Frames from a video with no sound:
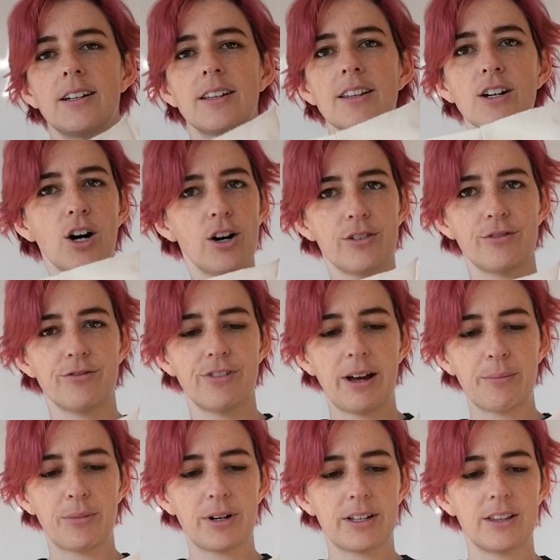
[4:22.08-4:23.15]
The cotton
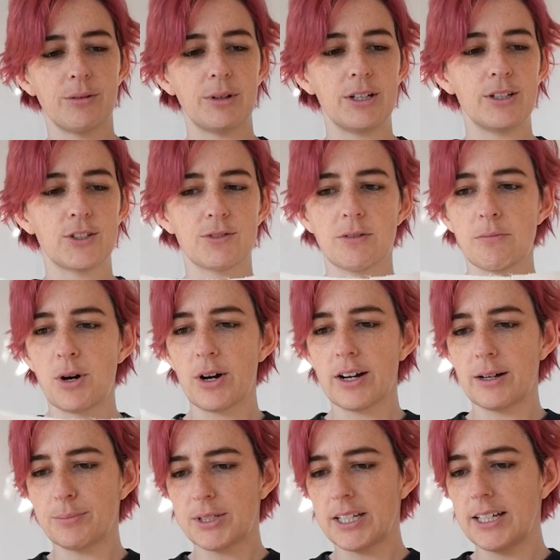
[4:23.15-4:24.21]
fabric that we use for
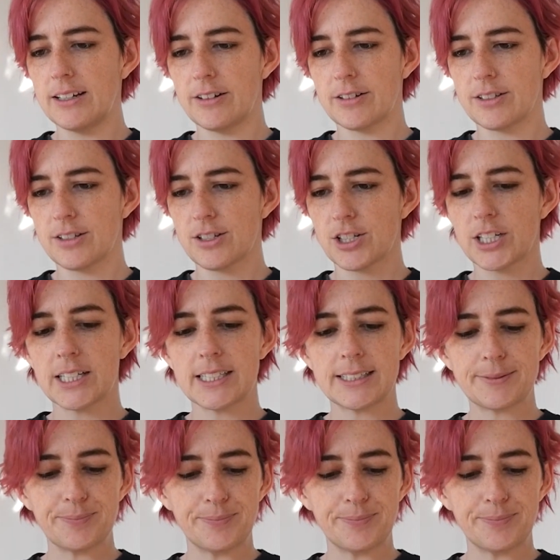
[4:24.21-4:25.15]
mock-ups here in Australia.